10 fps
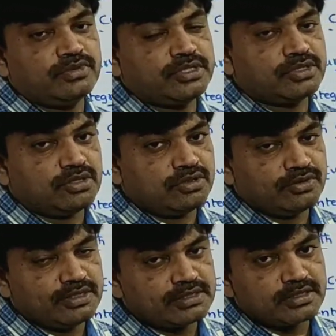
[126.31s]
Such
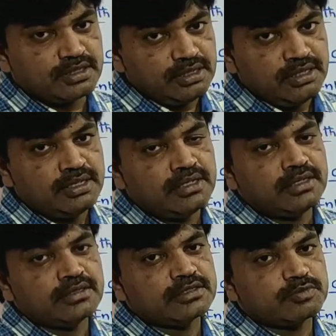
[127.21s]
curve is called
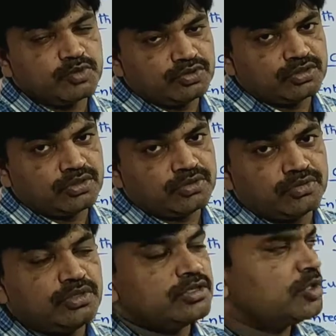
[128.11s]
smooth
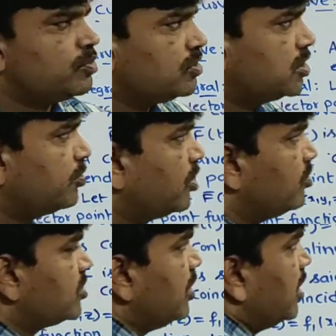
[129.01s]
curve. Suppose some
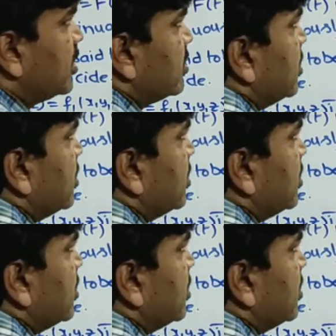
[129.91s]
curves are like